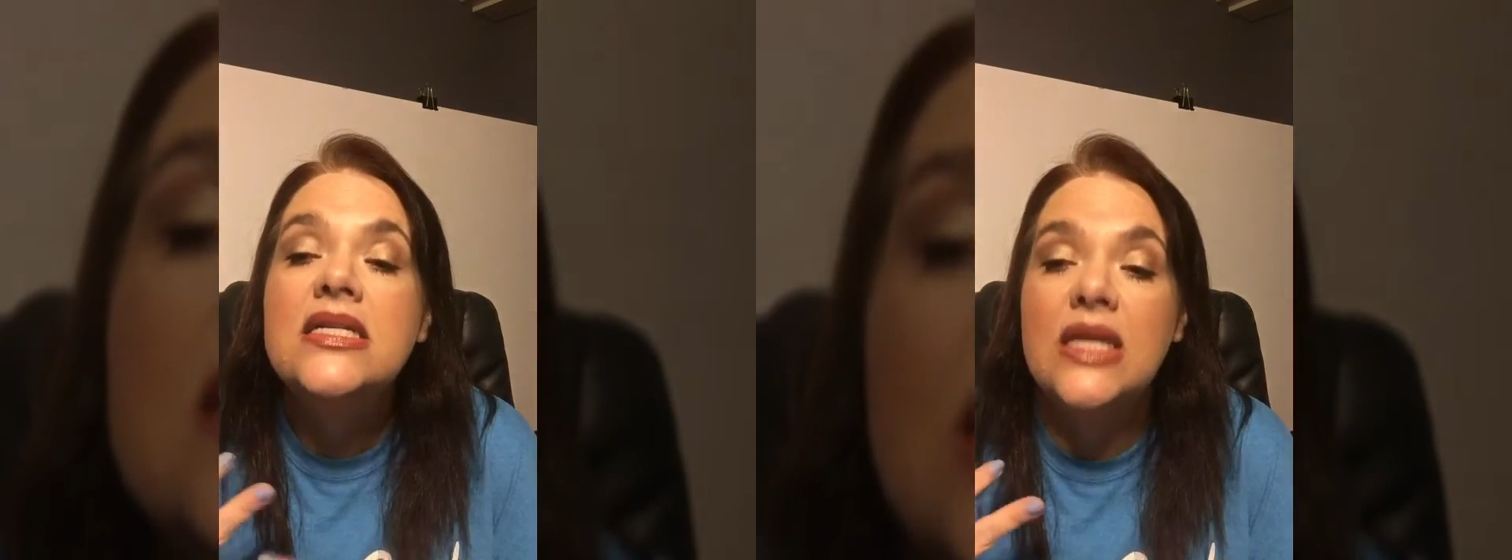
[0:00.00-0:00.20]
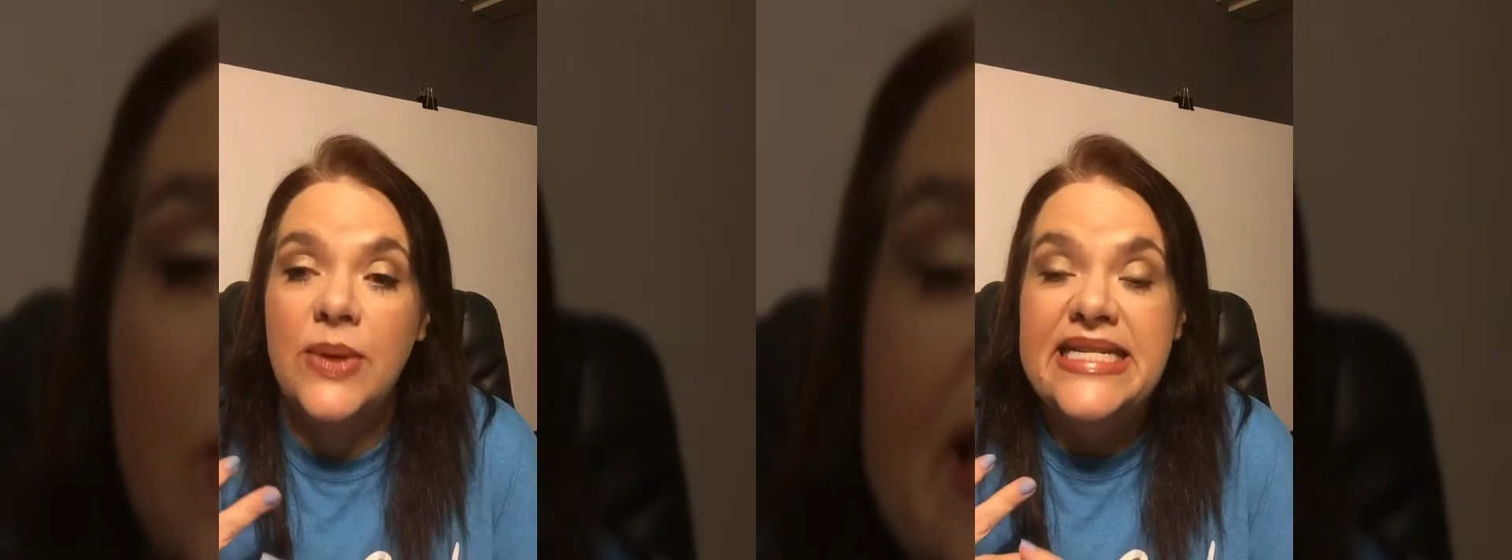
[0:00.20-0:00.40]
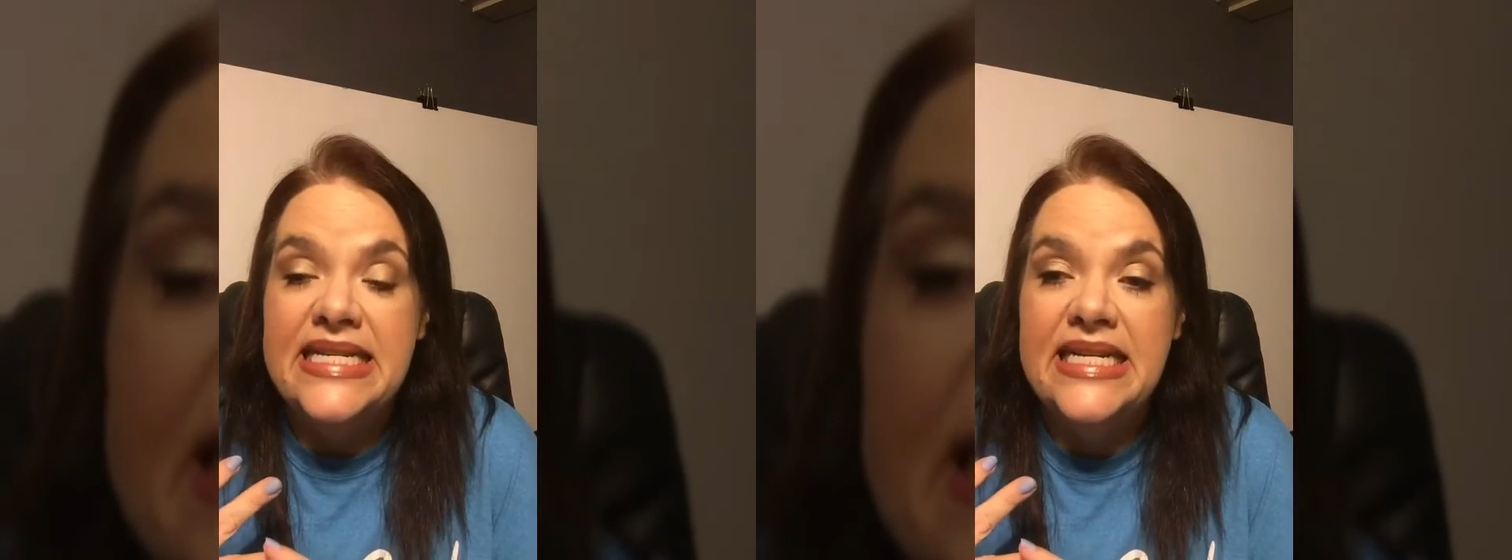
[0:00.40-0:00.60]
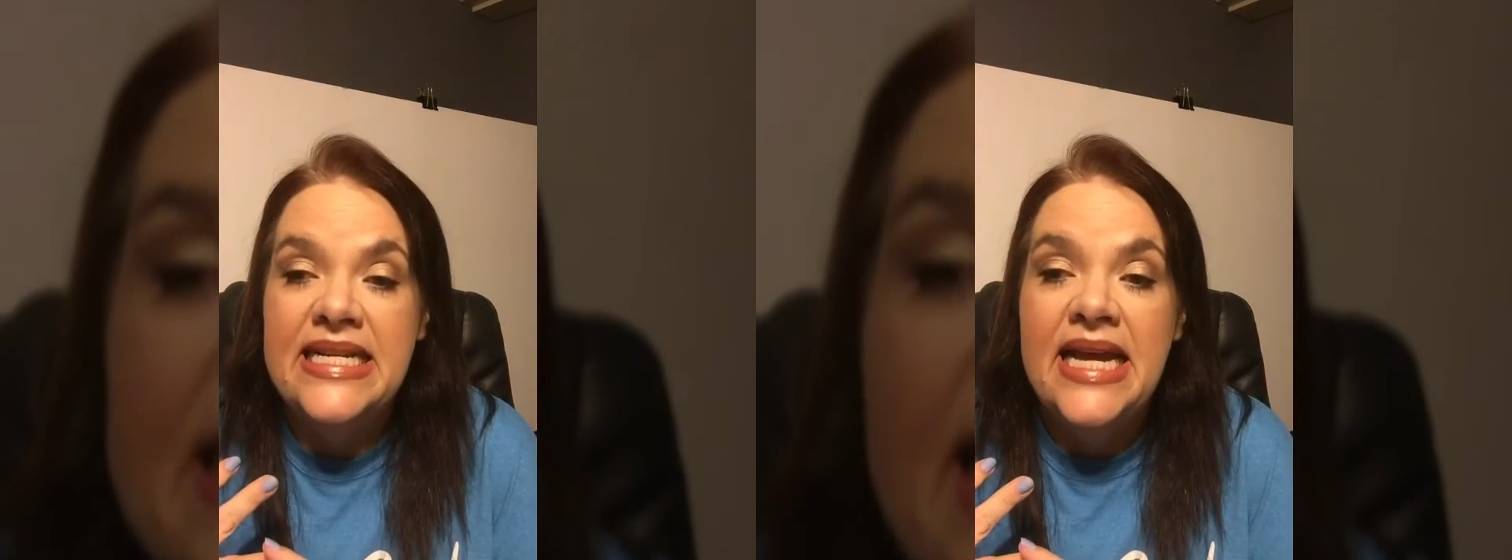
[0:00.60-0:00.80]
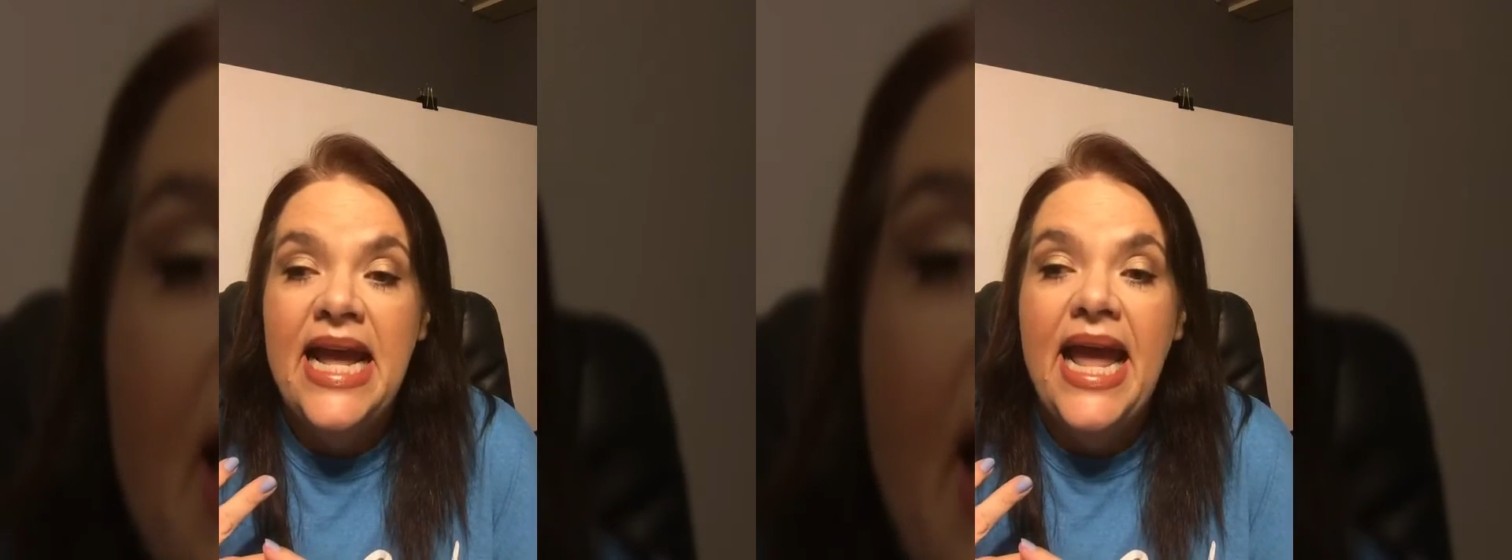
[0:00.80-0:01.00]
So I
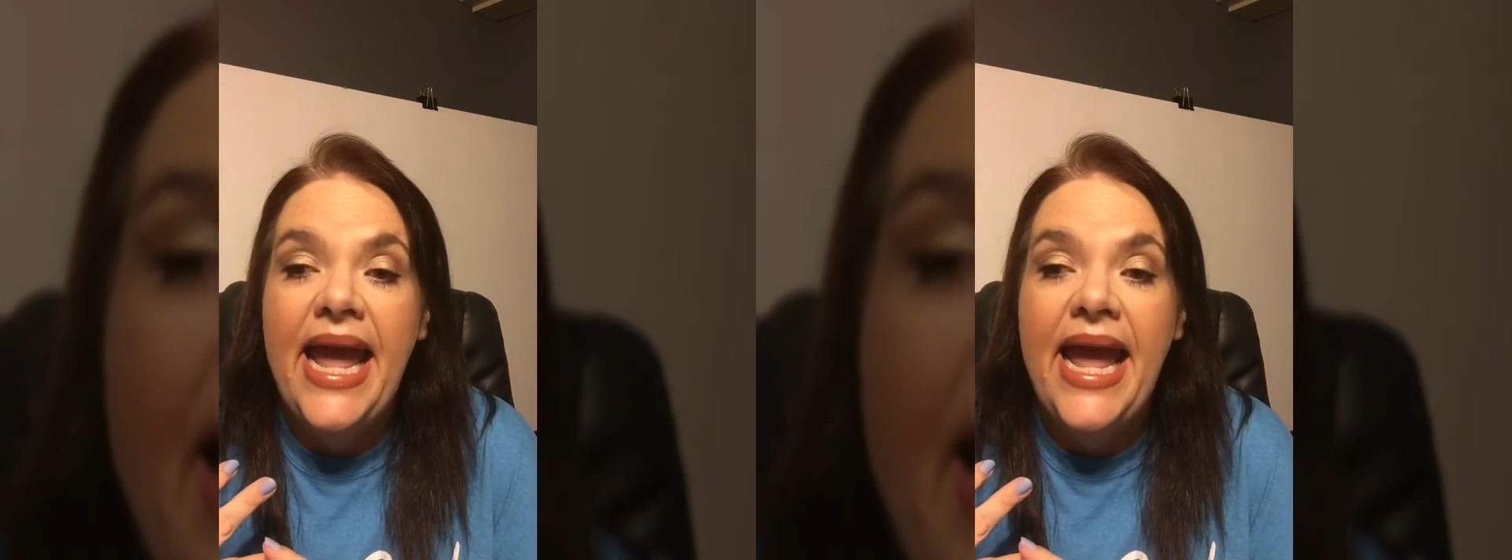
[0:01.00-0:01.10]
did